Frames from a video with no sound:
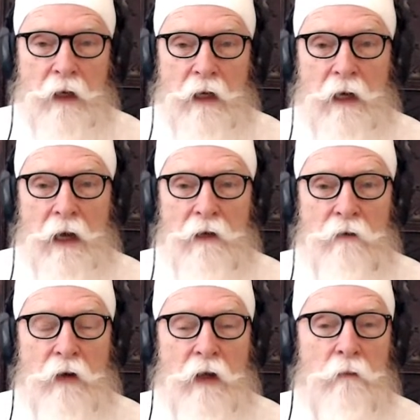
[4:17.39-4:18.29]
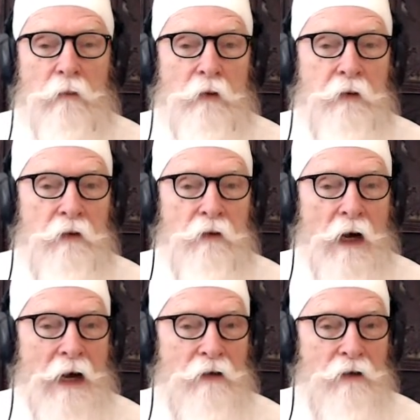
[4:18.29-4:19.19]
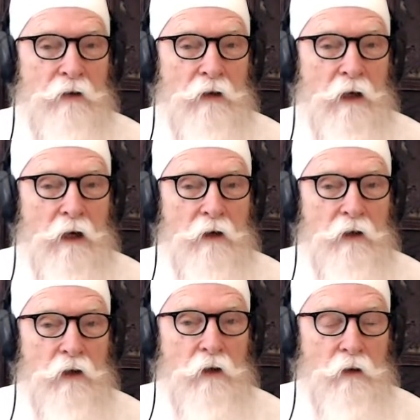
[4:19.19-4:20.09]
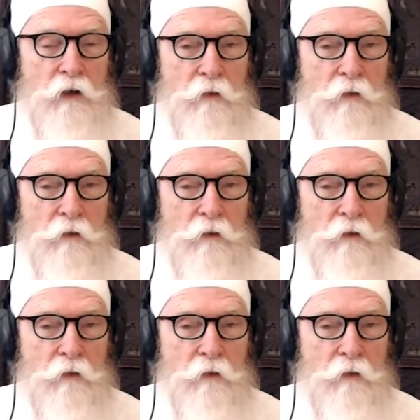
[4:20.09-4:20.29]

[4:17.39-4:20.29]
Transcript: and available through either our YouTube